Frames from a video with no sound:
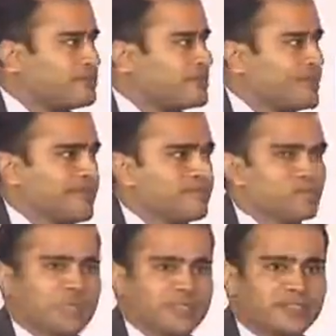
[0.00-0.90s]
We can have
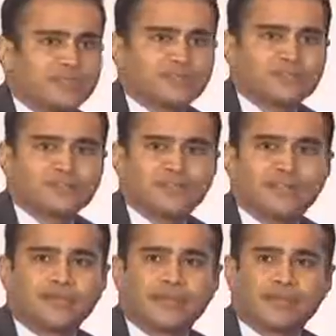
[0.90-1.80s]
2 questions
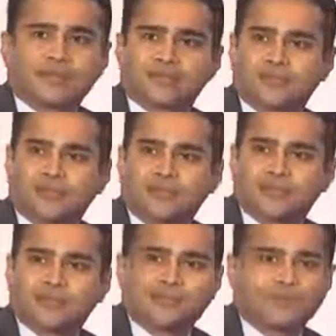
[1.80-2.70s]
at the max.
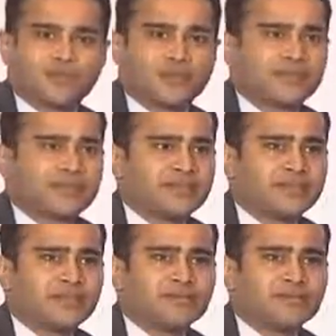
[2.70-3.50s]
So anyone here?